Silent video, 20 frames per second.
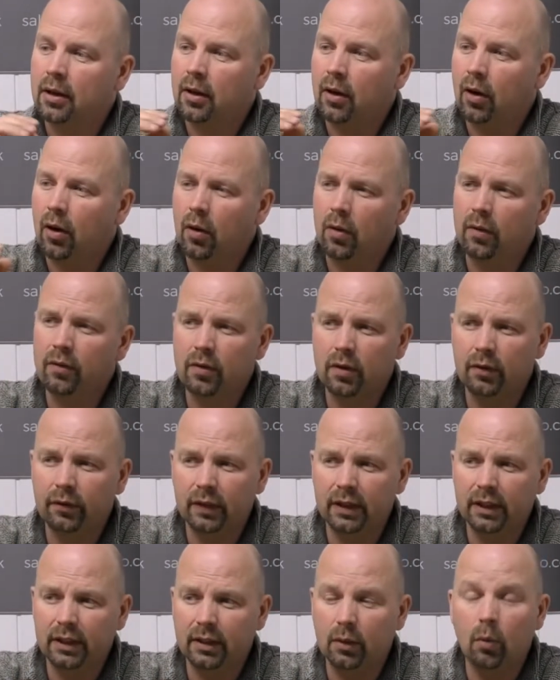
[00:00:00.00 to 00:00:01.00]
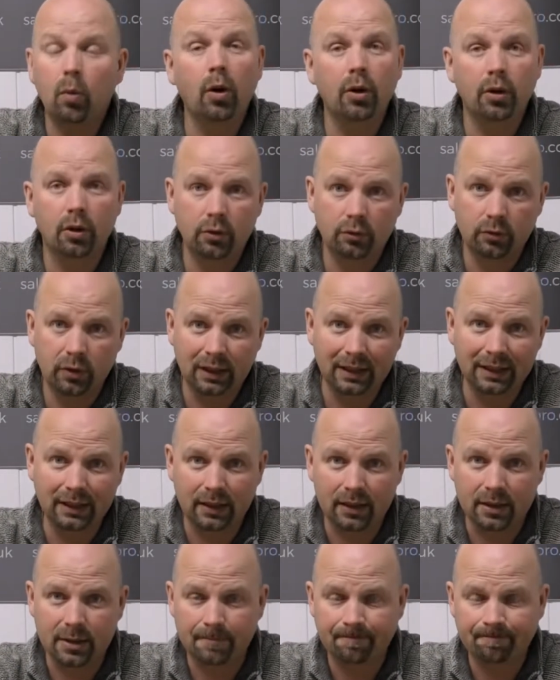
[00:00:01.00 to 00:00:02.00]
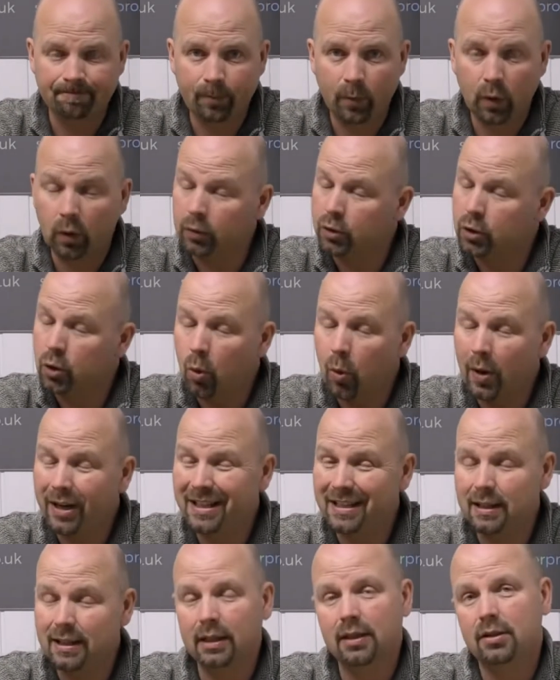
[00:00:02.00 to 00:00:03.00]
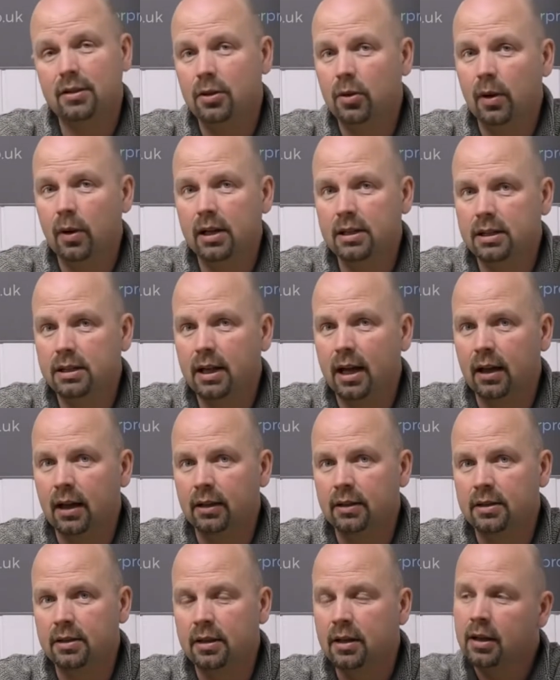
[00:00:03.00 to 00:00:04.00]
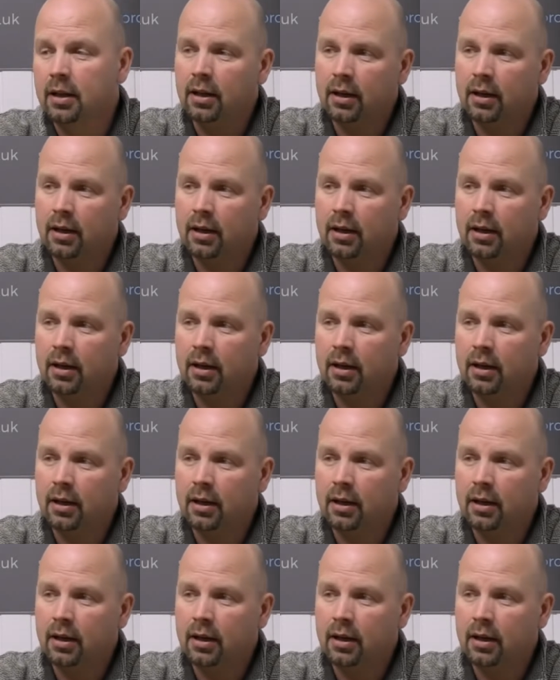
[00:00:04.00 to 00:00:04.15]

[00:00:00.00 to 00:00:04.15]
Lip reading: of roughly 100 litres or 26 US gallons.